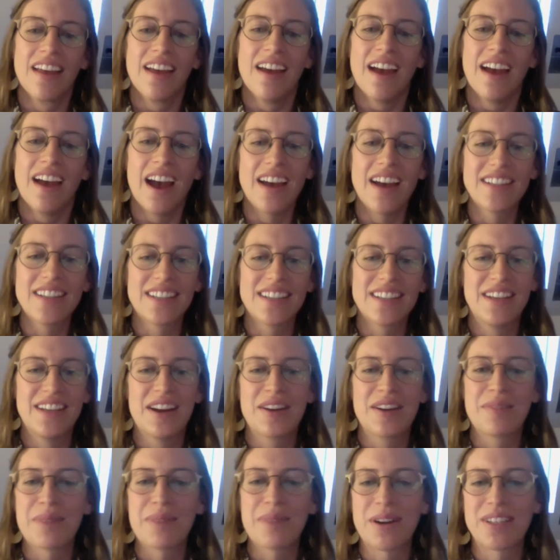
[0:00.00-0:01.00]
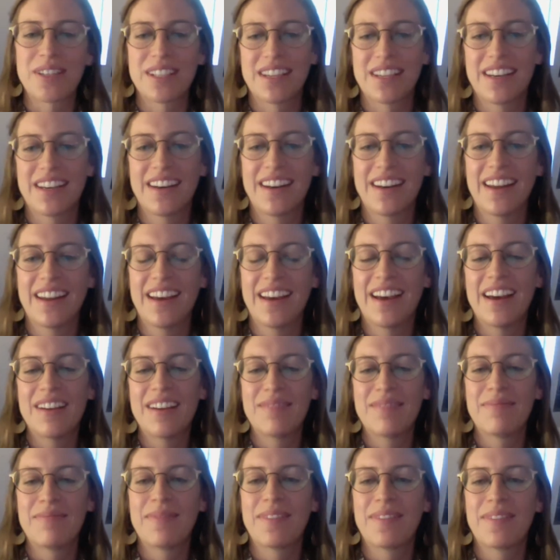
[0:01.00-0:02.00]
as a young
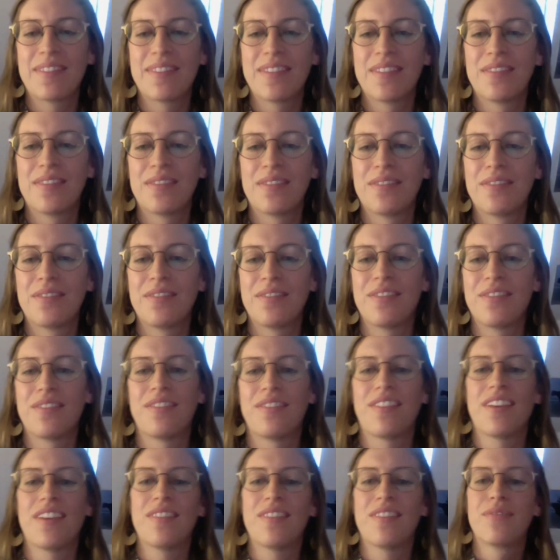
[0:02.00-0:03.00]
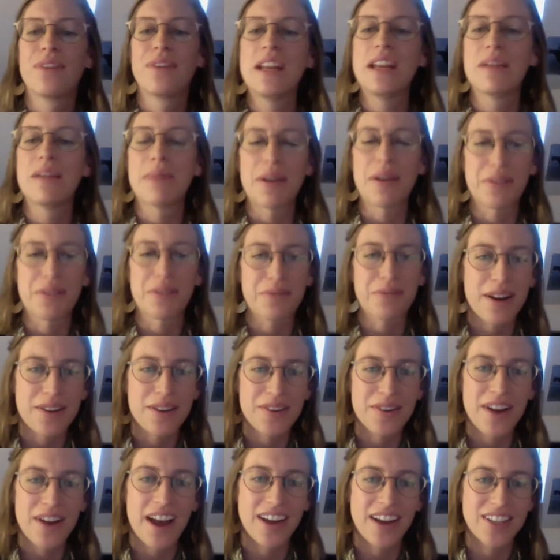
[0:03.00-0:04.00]
person, reading about the
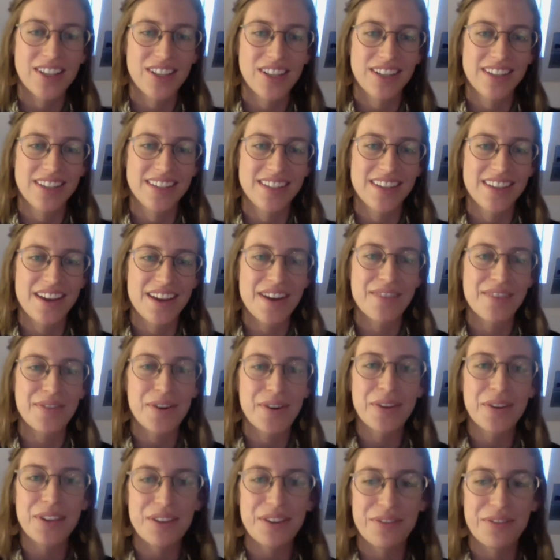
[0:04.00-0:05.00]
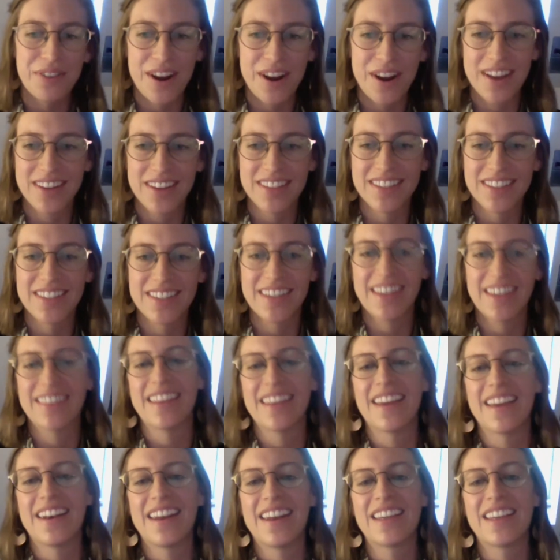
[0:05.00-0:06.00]
radical actions of early friends and
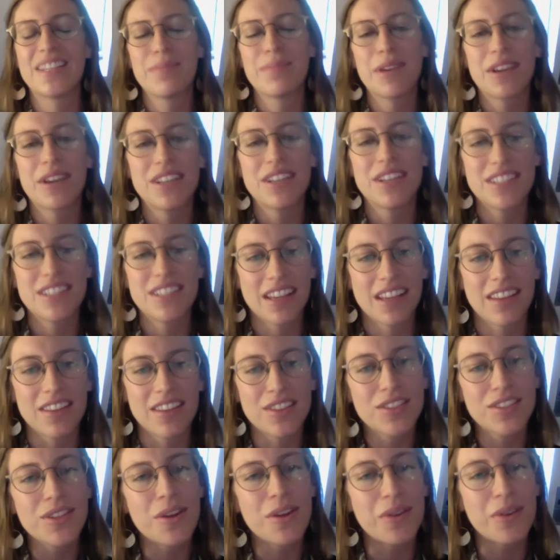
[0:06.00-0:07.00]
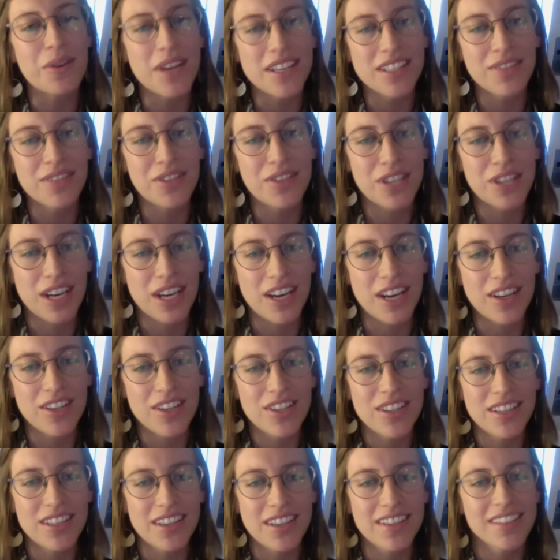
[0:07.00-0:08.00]
then experiencing the slowness of change
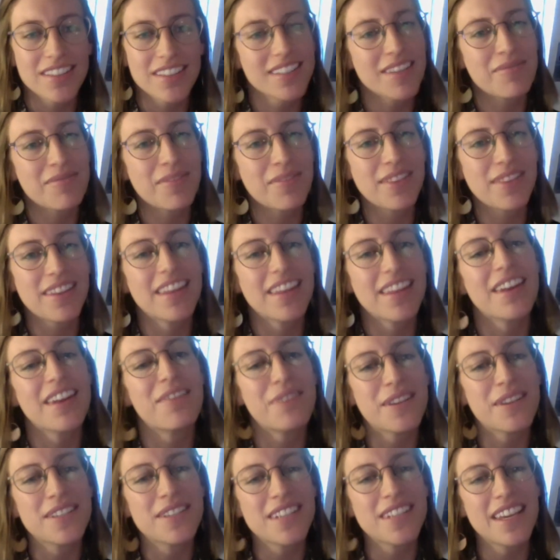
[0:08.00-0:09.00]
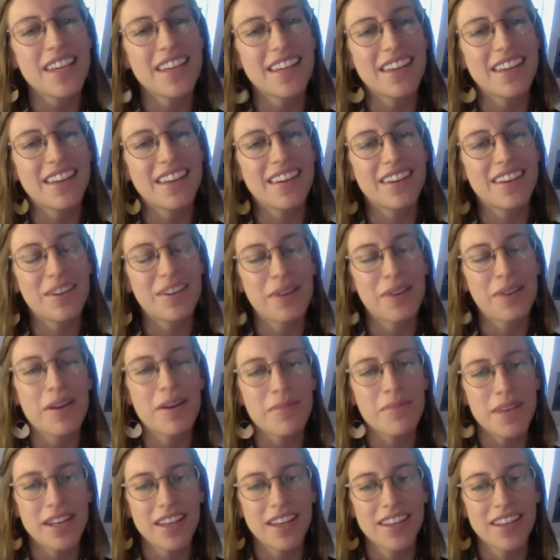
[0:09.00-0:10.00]
that it feels like in Quaker
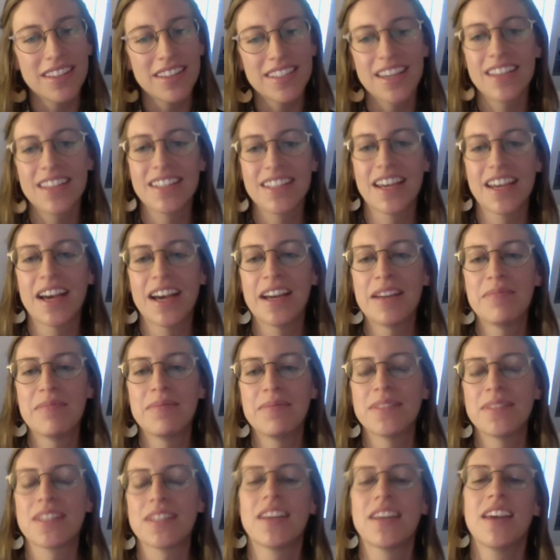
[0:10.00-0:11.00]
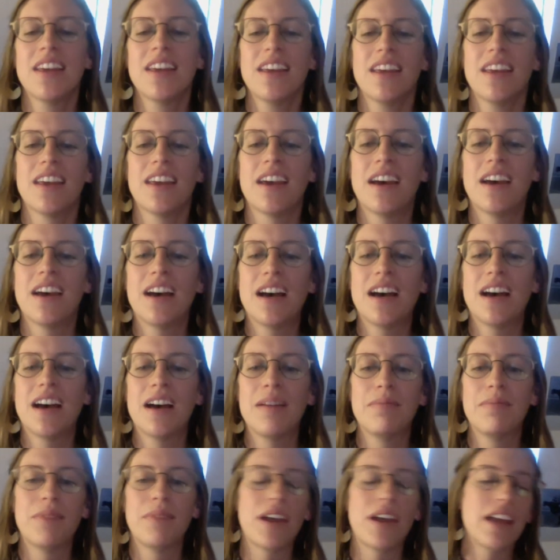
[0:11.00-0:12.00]
meetings at times,
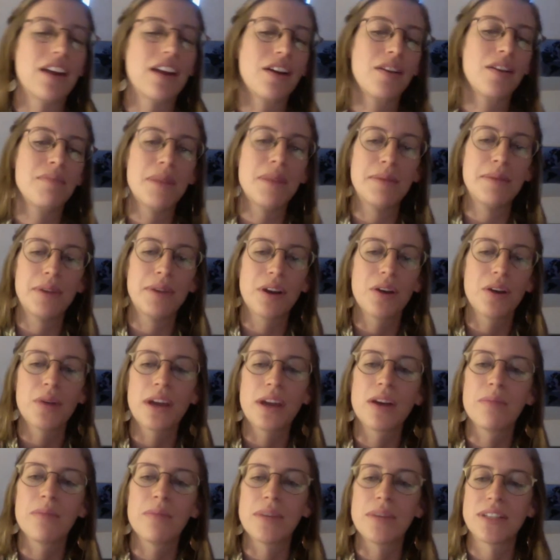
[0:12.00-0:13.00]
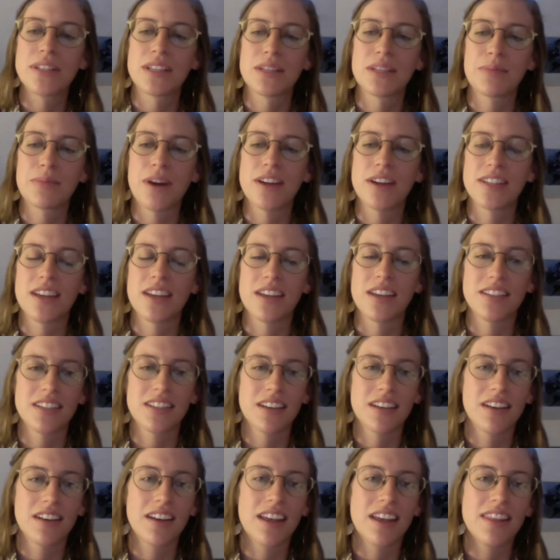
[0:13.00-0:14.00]
and our Quaker business process,
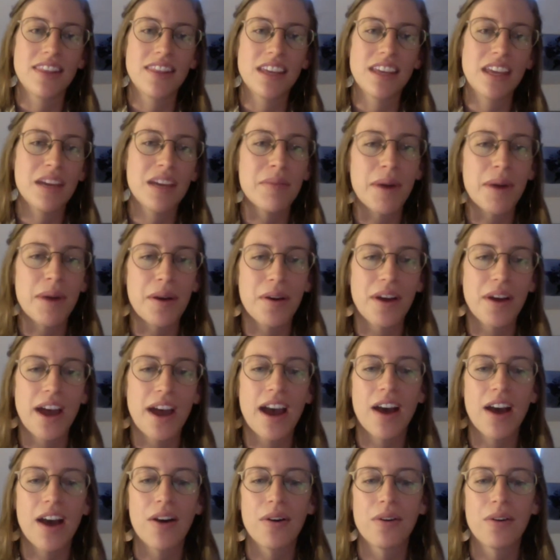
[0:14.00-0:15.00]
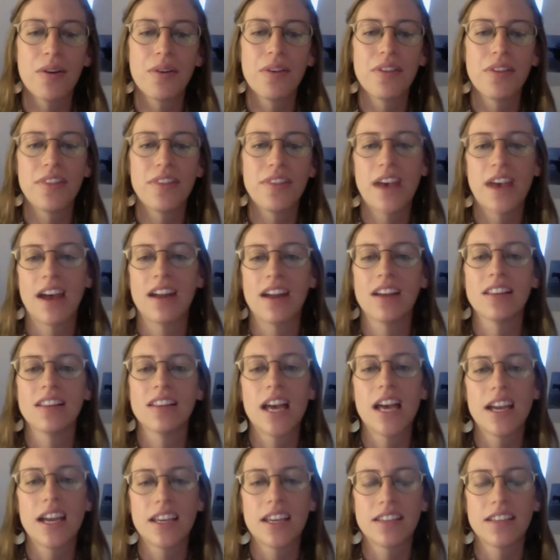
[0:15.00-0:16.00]
and thinking about how that
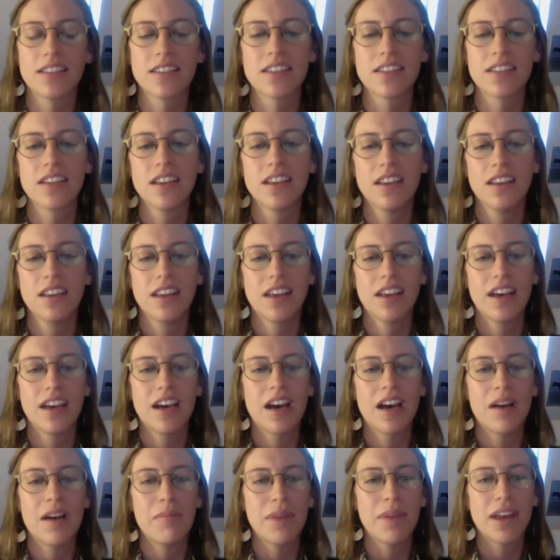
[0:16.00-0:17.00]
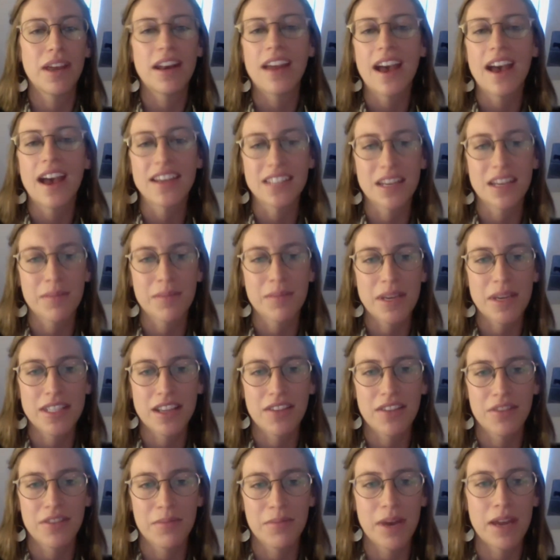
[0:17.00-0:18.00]
aligns, and asking
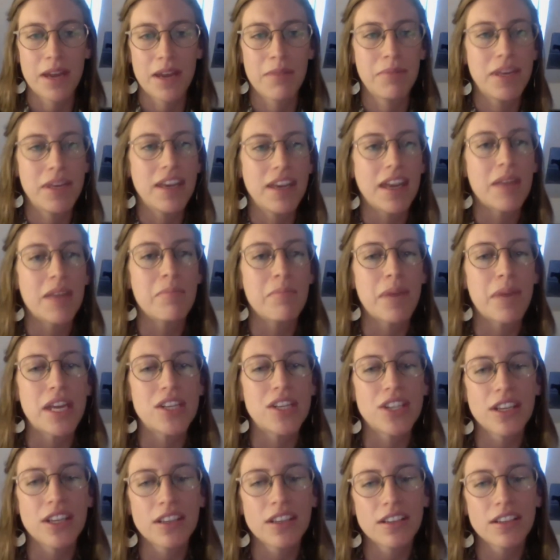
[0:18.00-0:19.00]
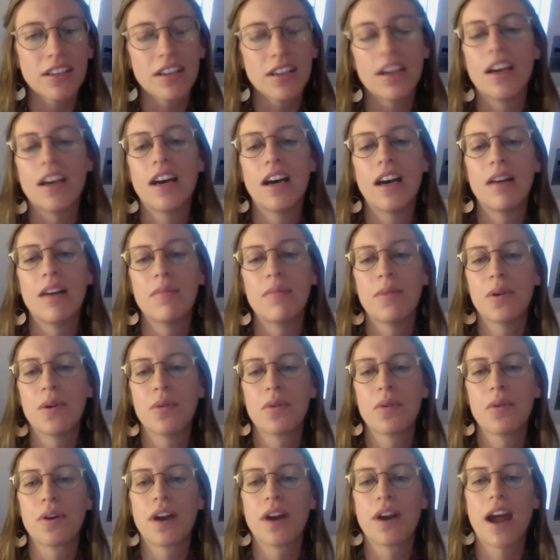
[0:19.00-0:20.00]
myself, am I being impatient,
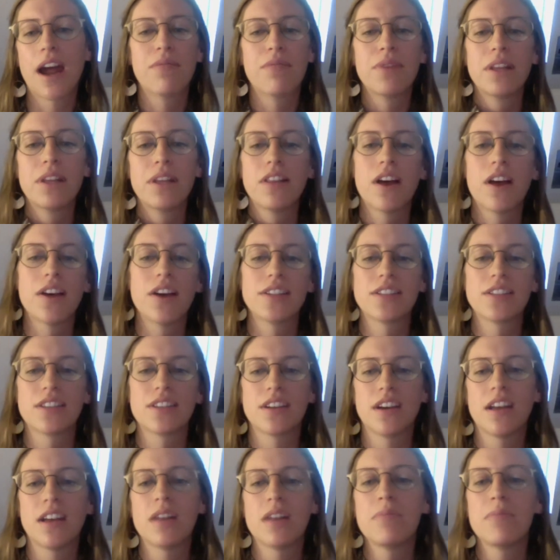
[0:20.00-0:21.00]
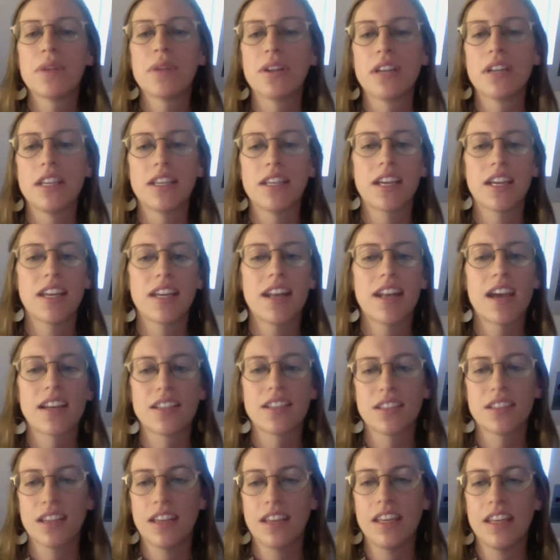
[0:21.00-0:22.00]
or have we lost an ability to connect
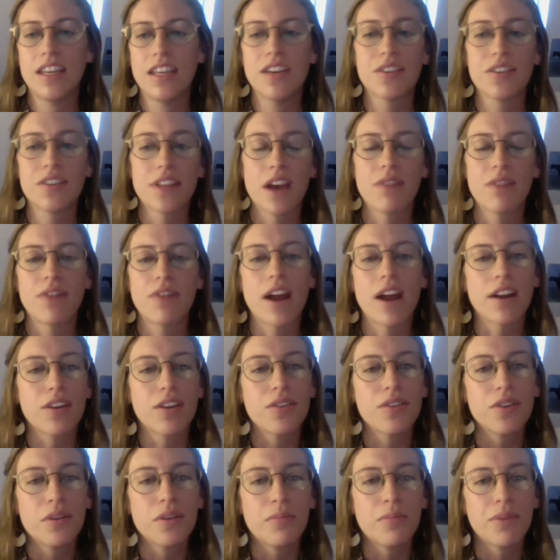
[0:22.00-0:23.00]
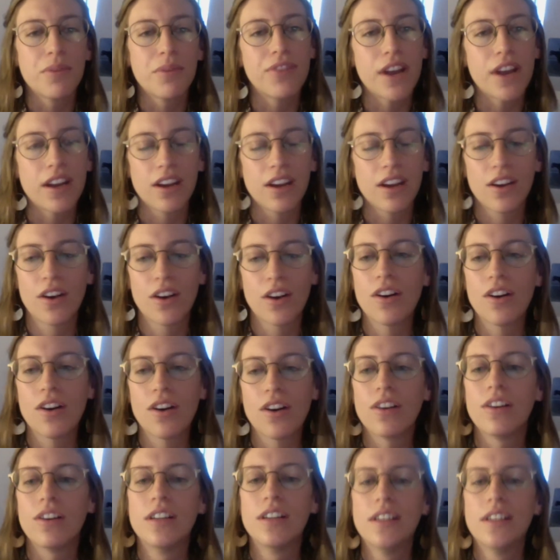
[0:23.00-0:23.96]
and hear that radical and prophetic call?